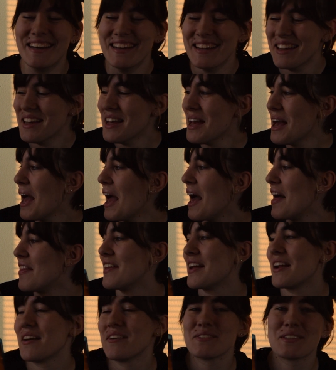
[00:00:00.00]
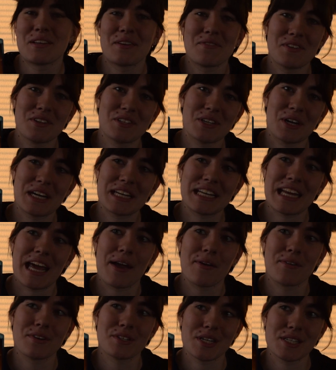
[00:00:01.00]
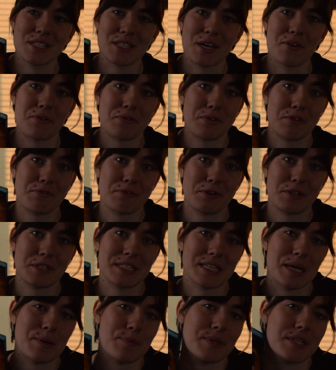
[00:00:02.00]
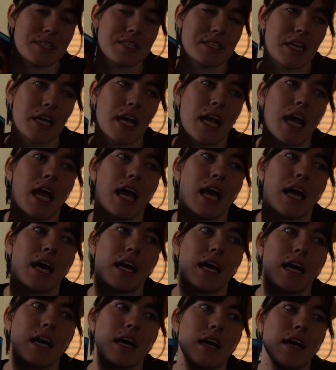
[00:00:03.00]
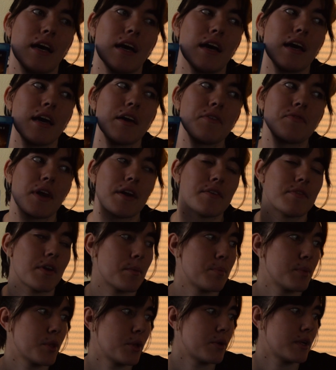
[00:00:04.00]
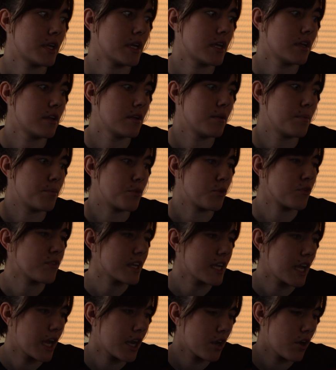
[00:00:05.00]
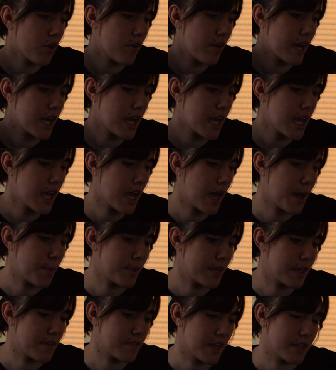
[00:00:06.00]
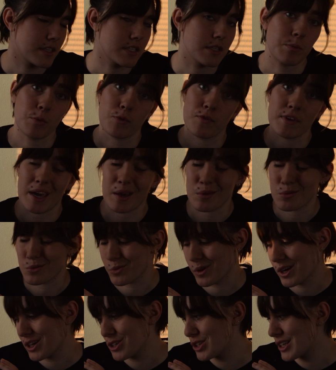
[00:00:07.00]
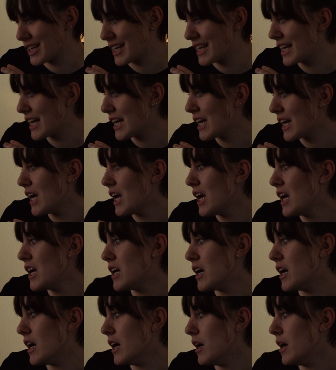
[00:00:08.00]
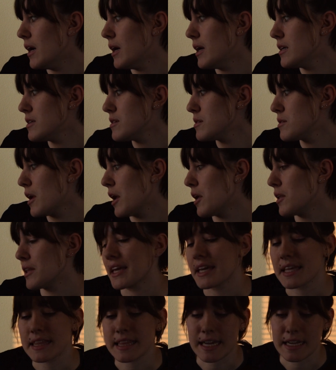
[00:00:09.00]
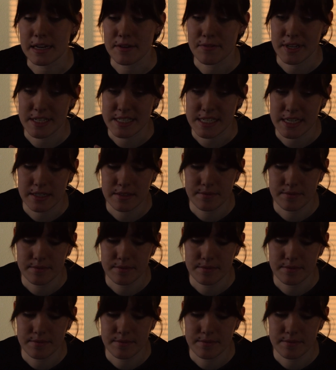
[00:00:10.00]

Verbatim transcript: and then I also have The Dark Knight, which I saw for the first time this year. Uh, if I've uploaded Movie Night already, I believe that's the movie I was watching in it. Uh, I'll link that if I did.